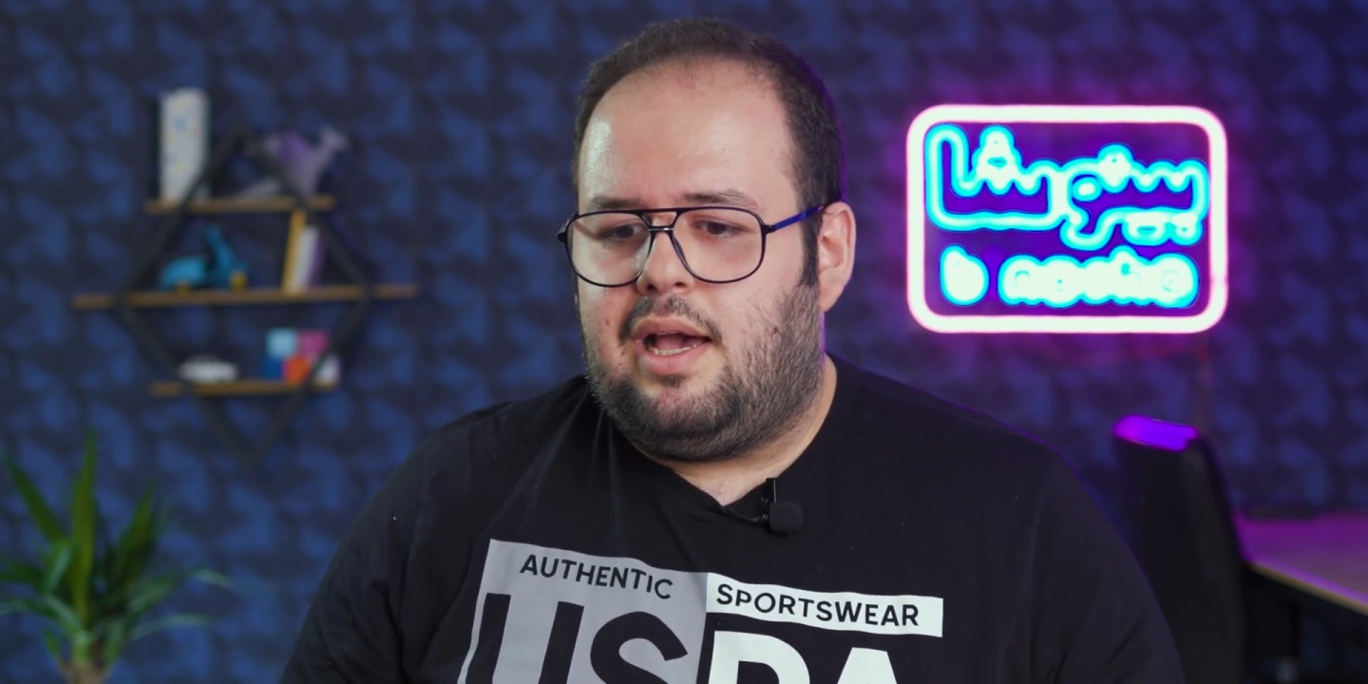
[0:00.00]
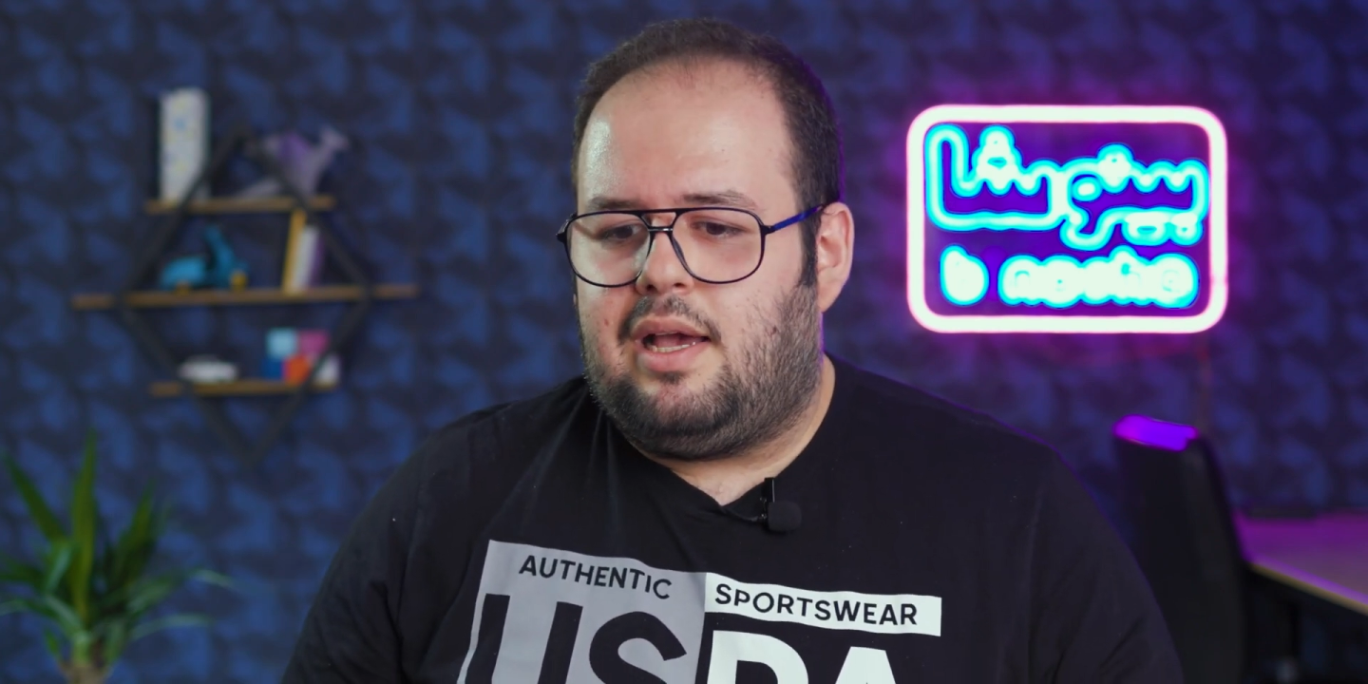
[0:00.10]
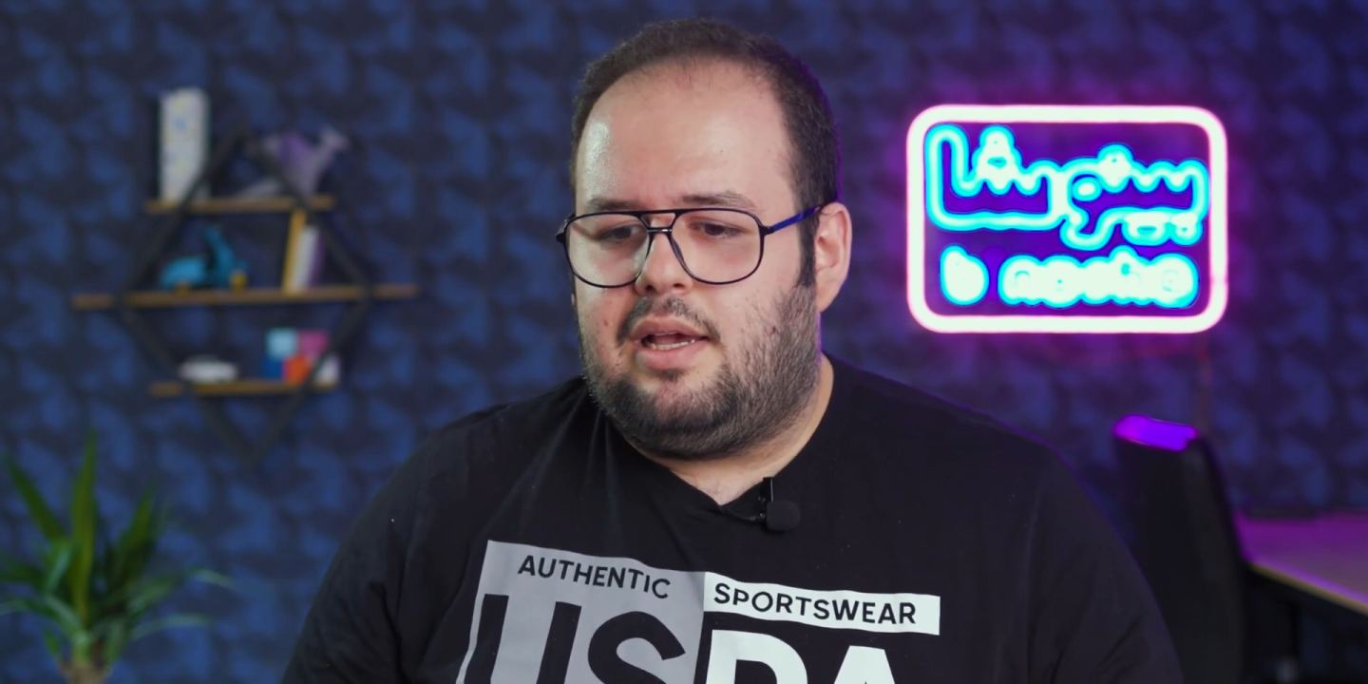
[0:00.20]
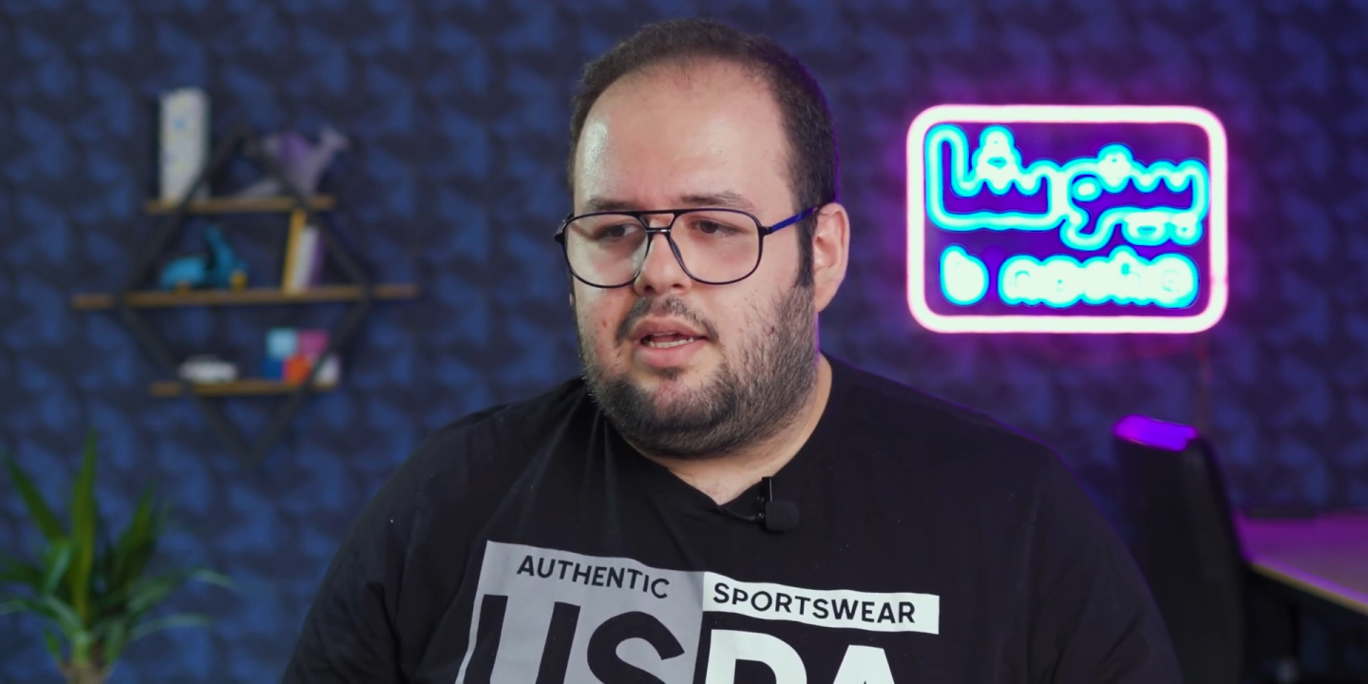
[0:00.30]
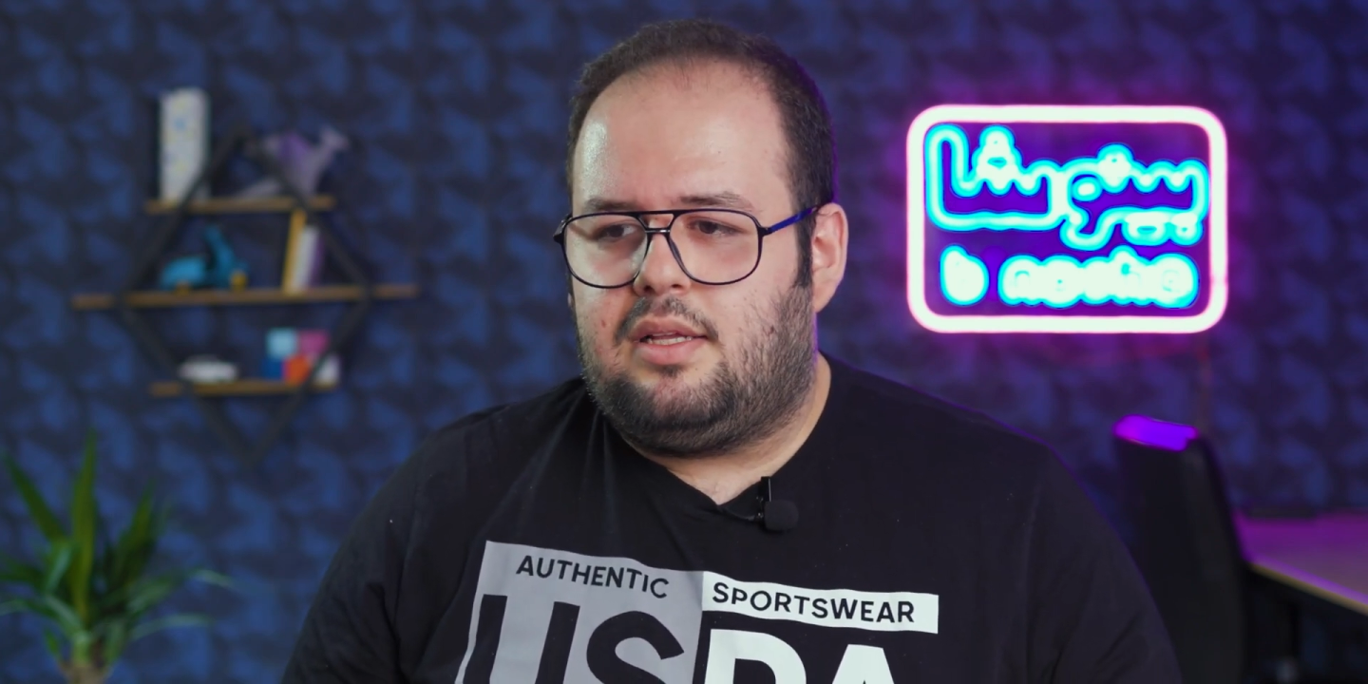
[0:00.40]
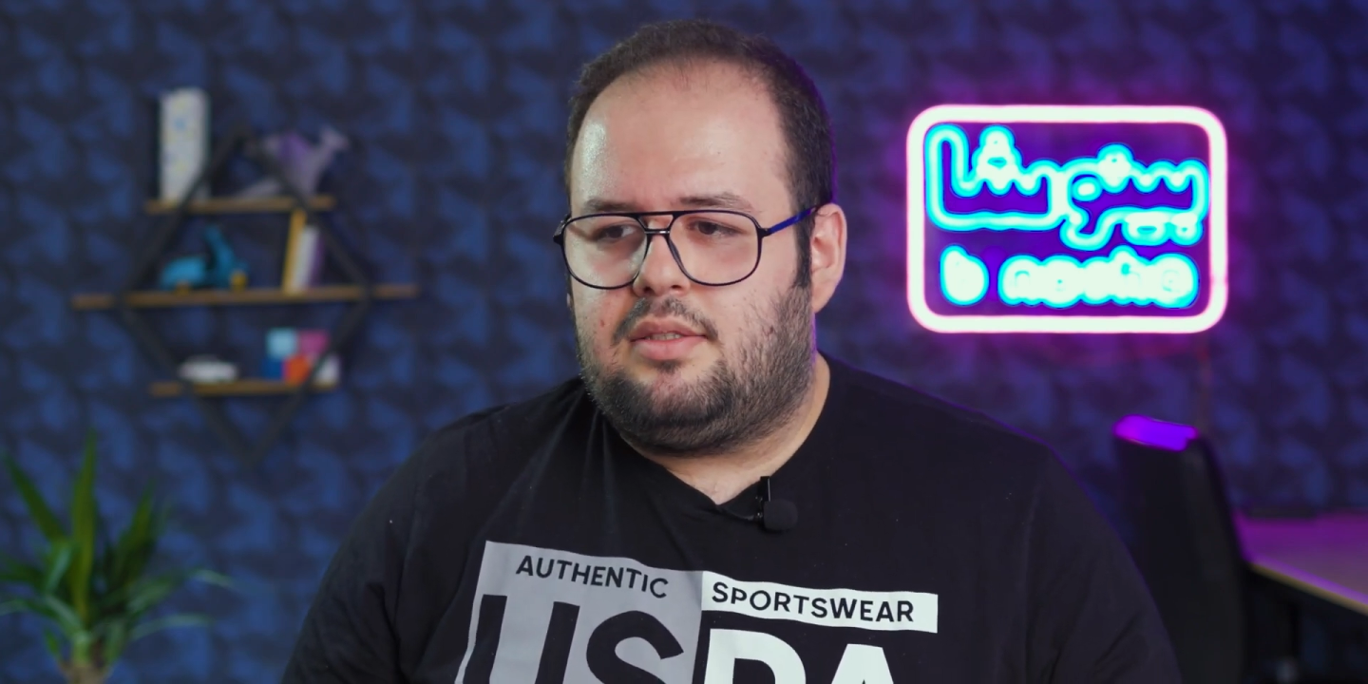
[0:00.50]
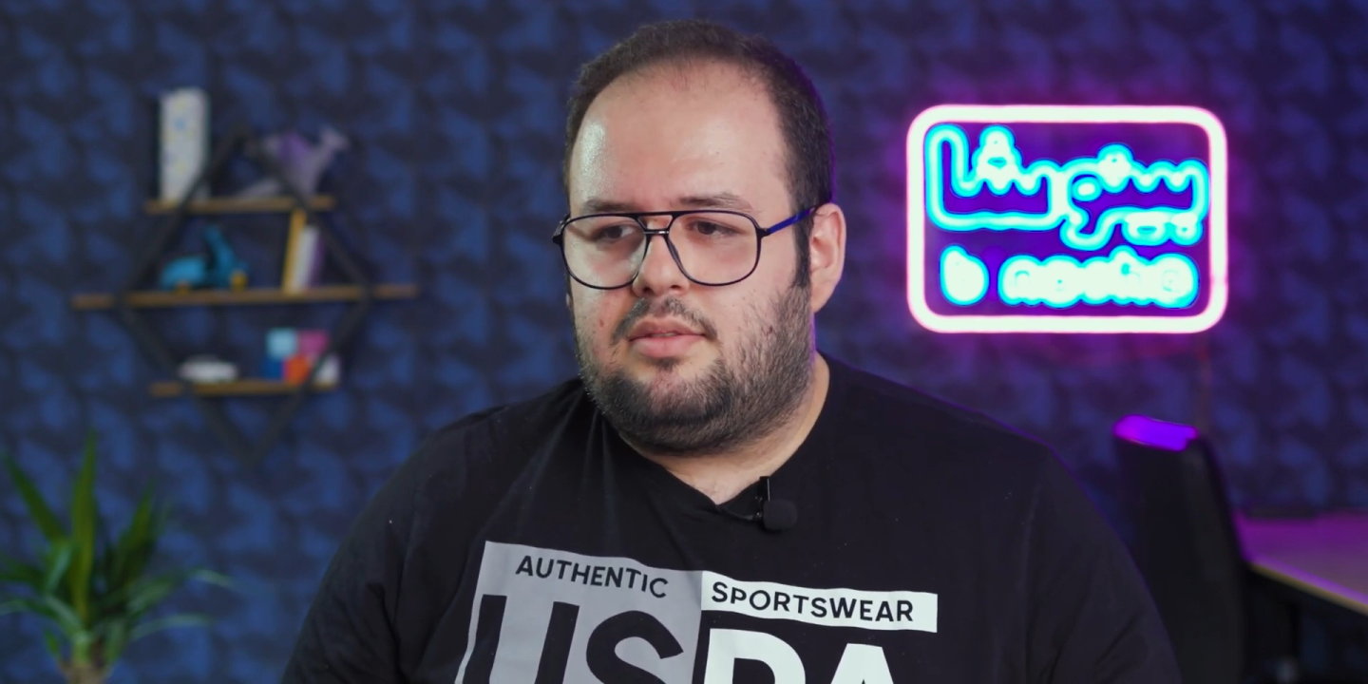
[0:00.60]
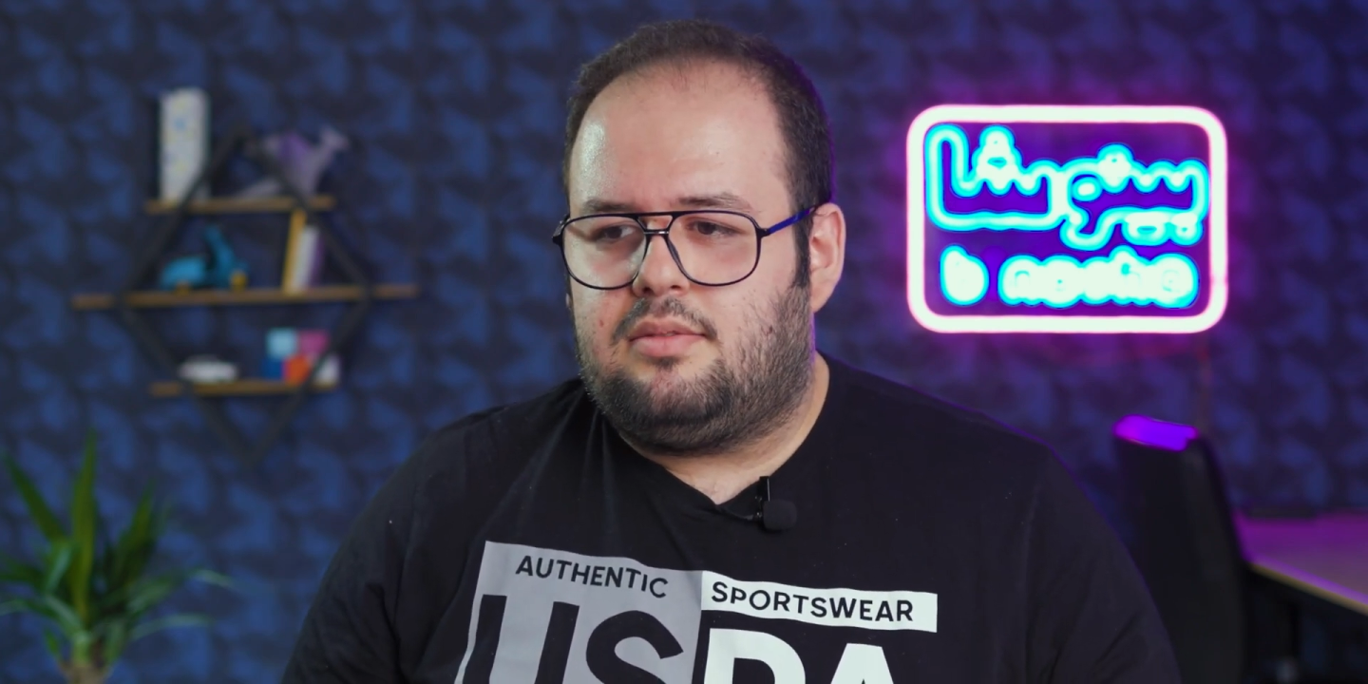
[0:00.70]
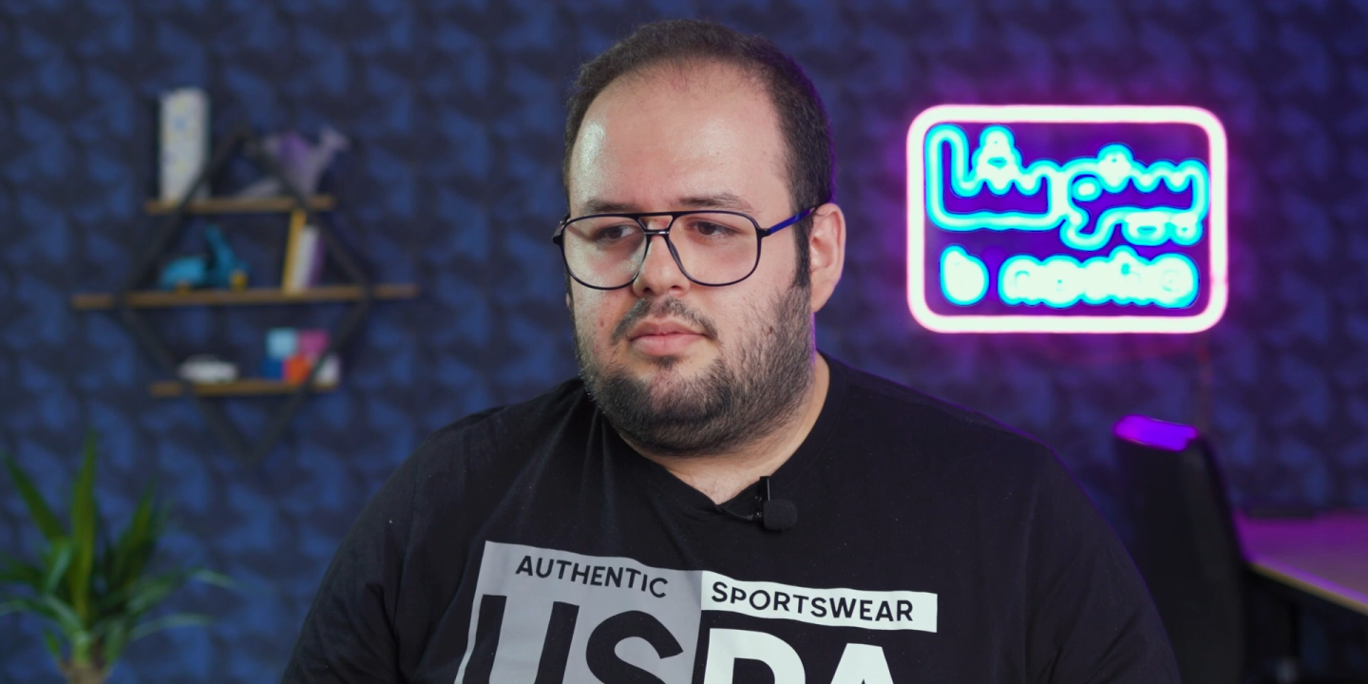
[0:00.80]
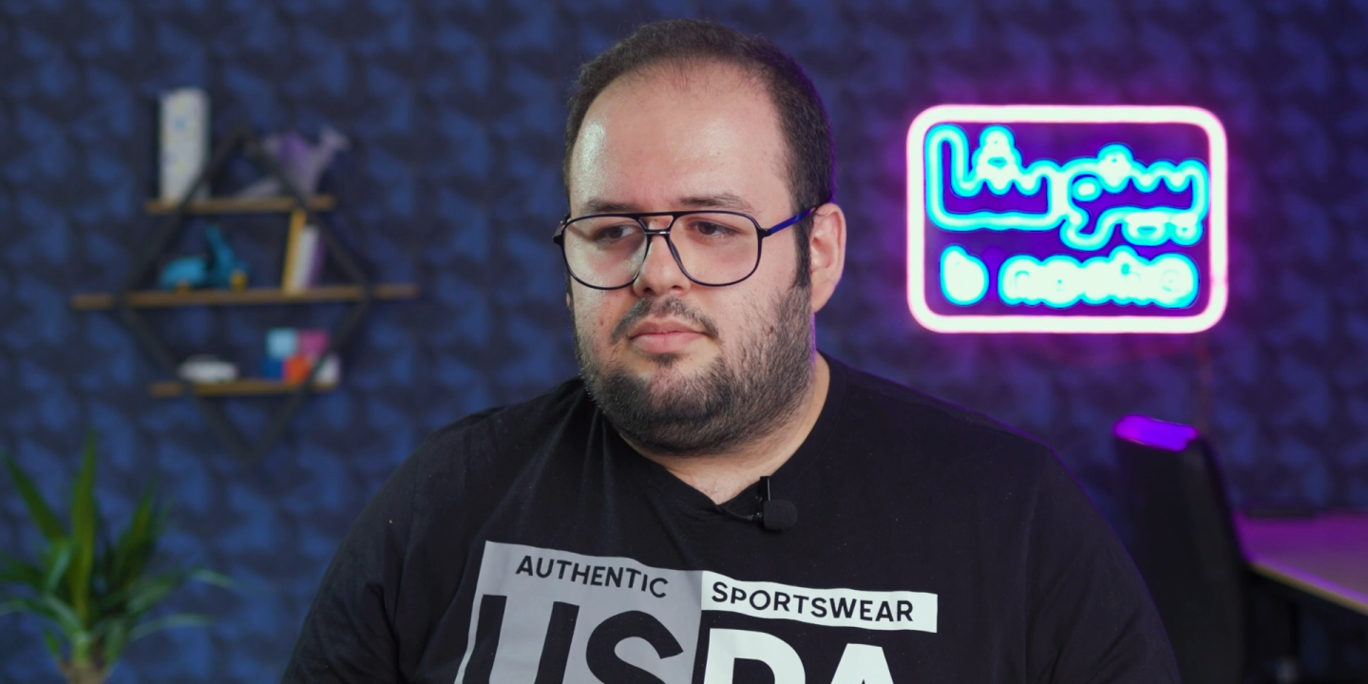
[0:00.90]

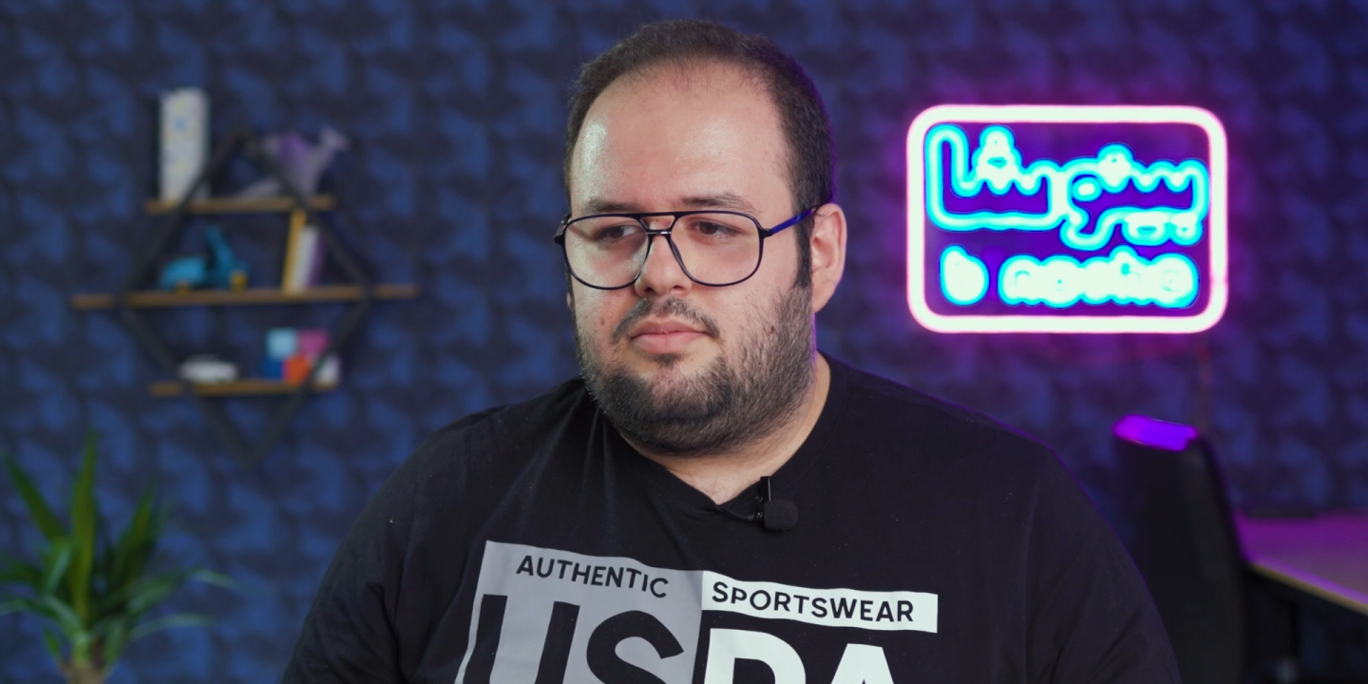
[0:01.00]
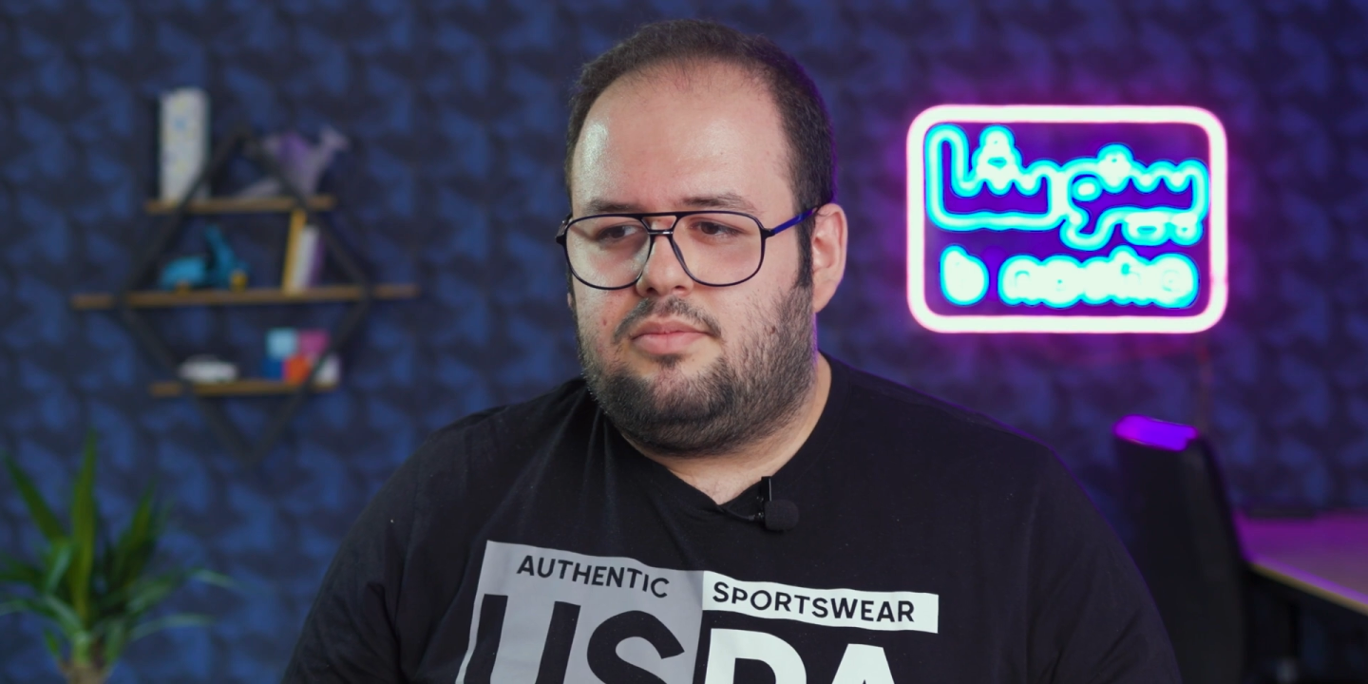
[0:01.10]
And